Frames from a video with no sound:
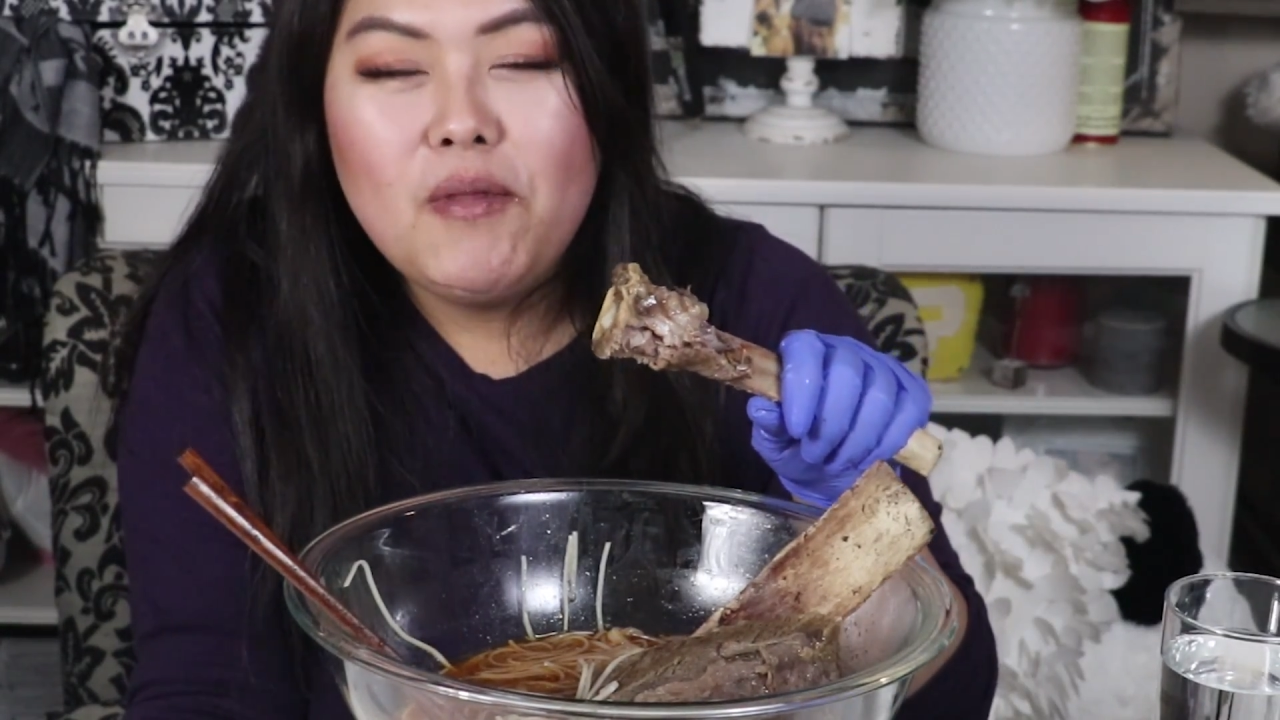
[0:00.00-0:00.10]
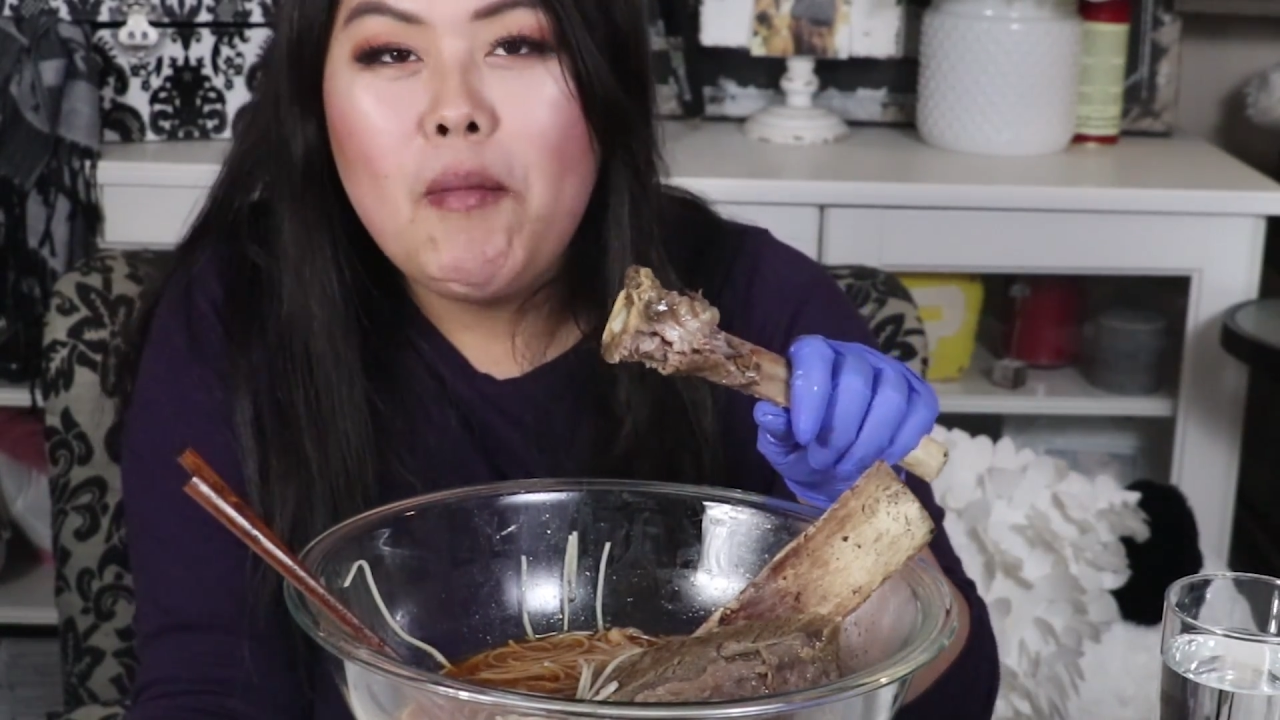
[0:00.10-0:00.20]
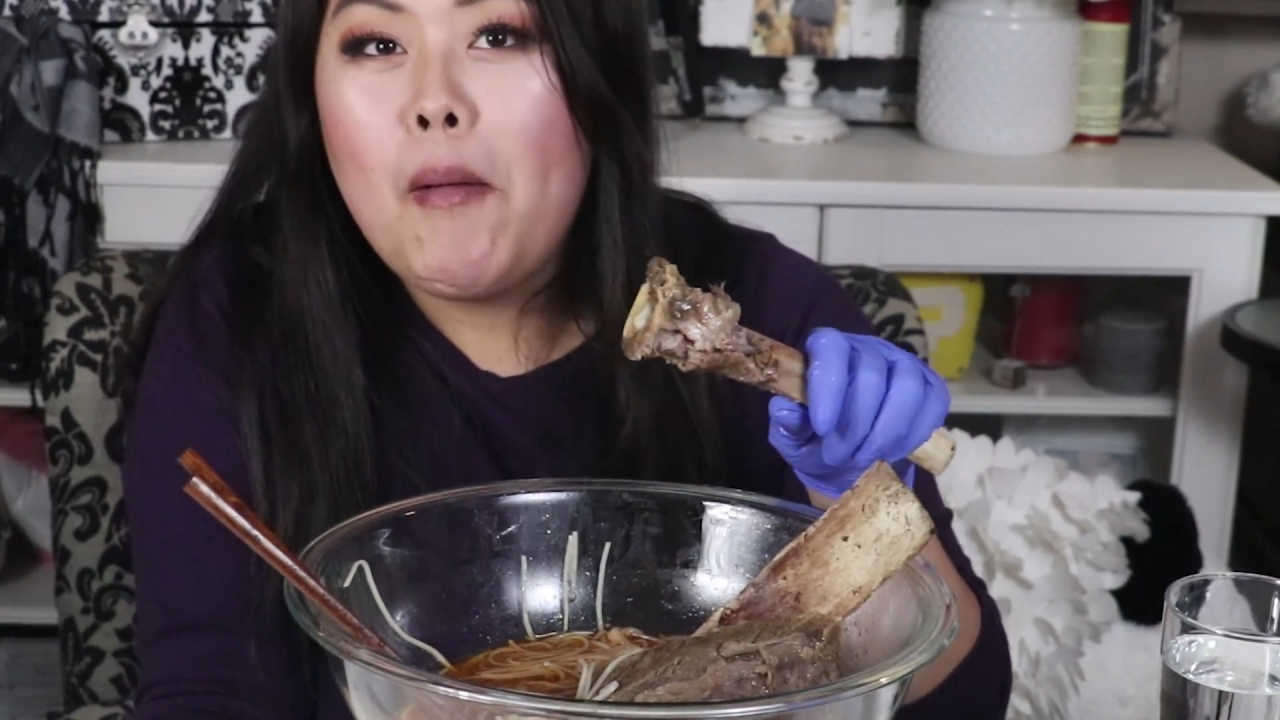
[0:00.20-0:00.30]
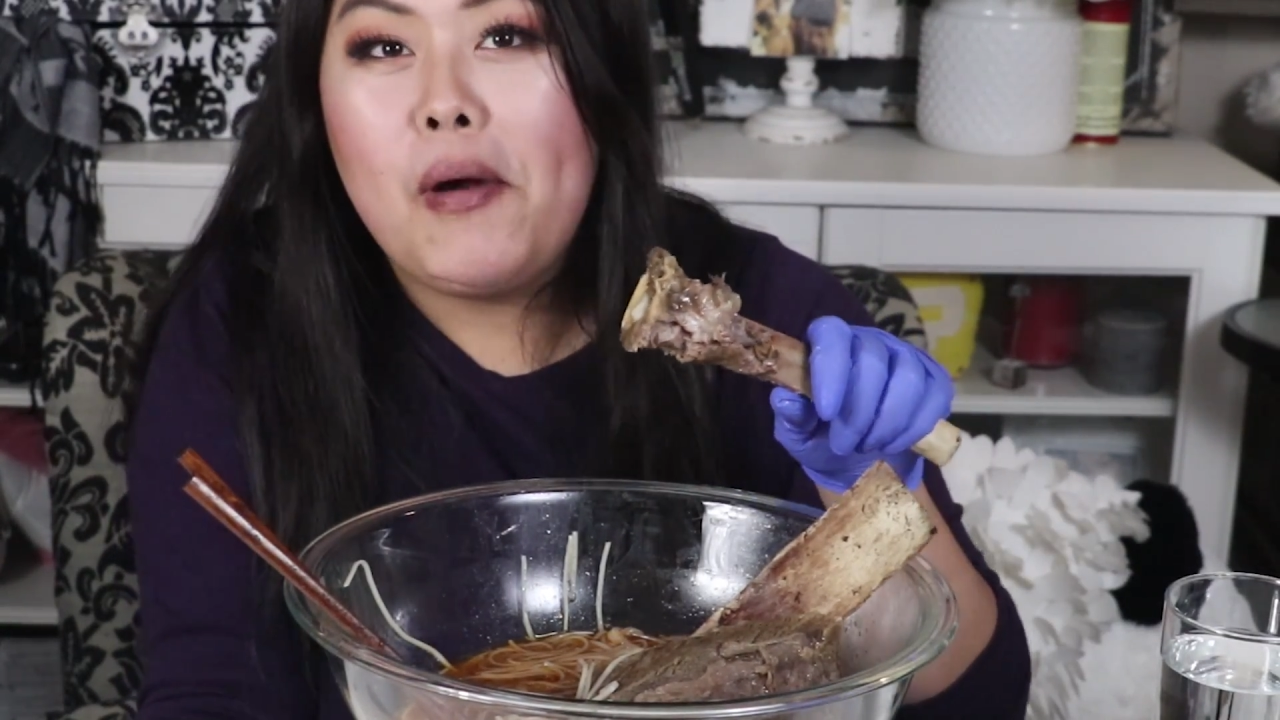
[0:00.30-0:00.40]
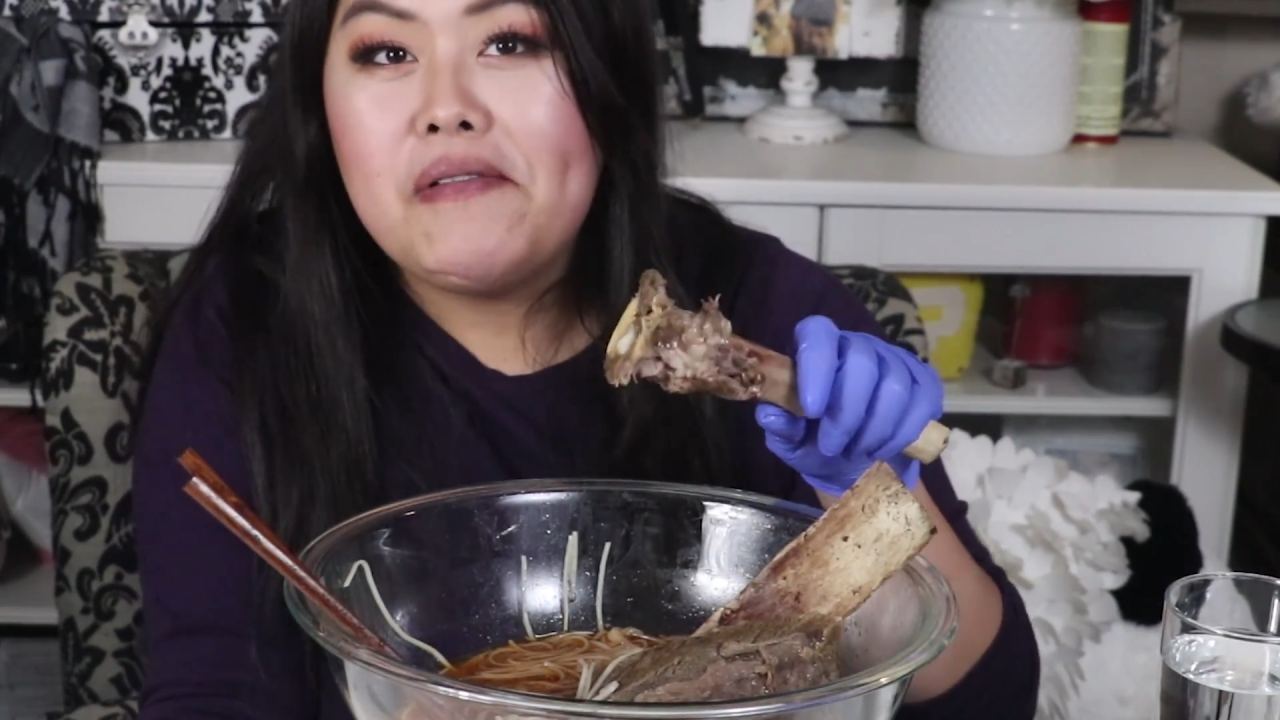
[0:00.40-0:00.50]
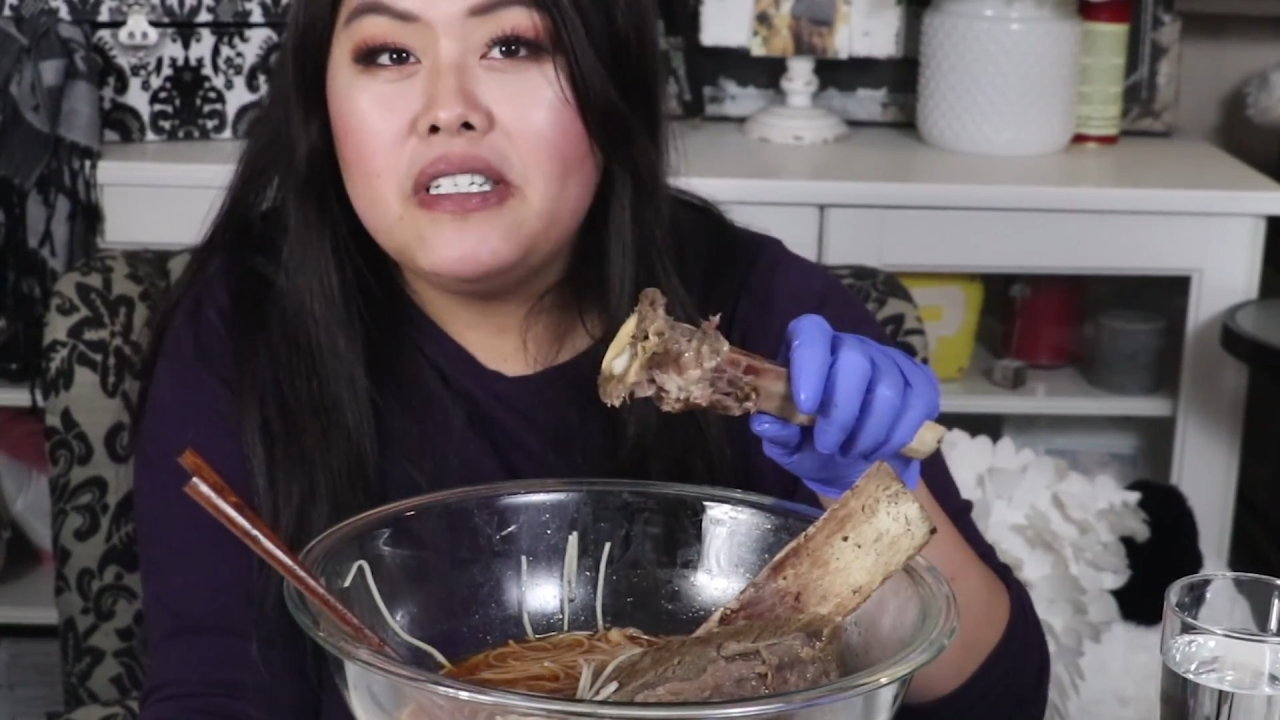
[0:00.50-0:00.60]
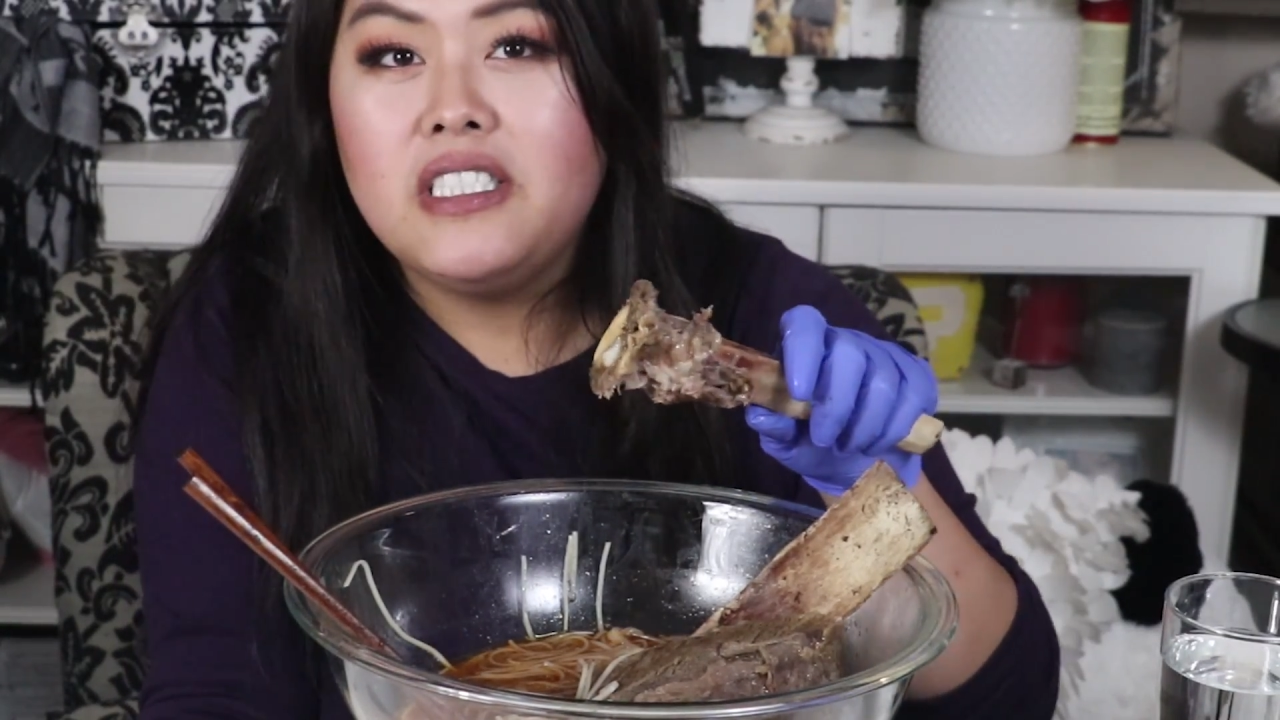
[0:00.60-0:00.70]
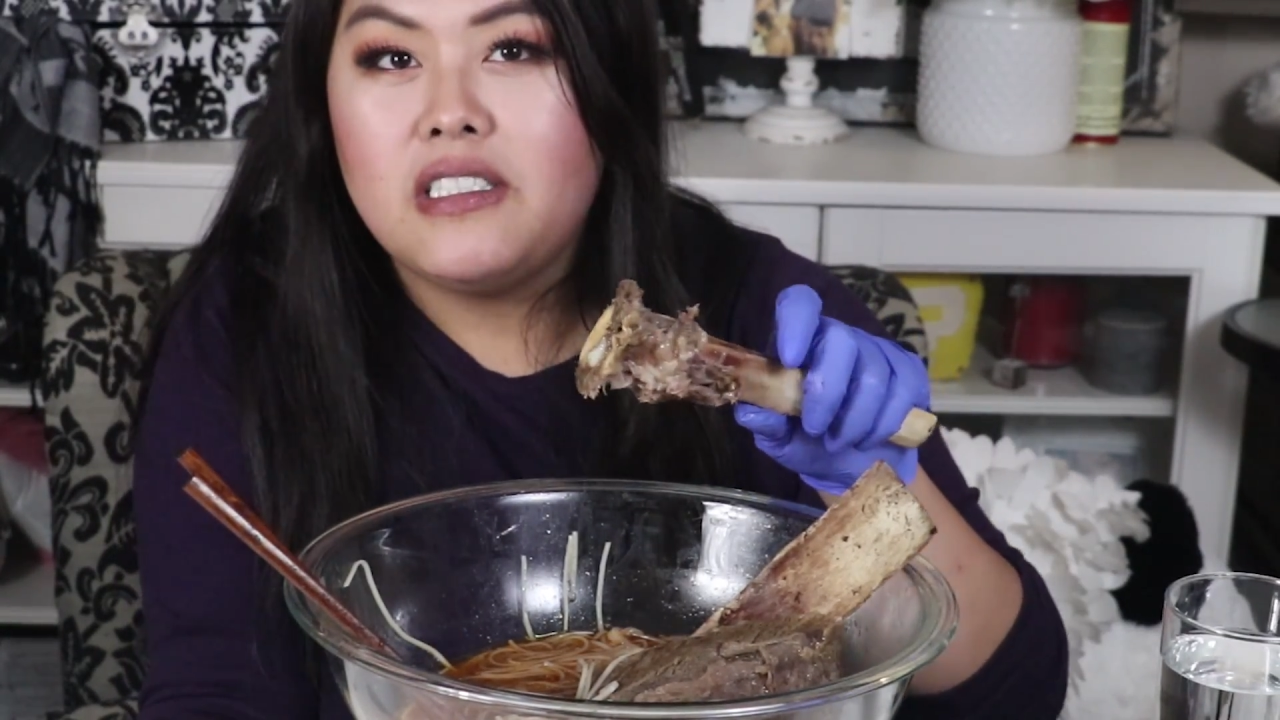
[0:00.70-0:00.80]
My boyfriend,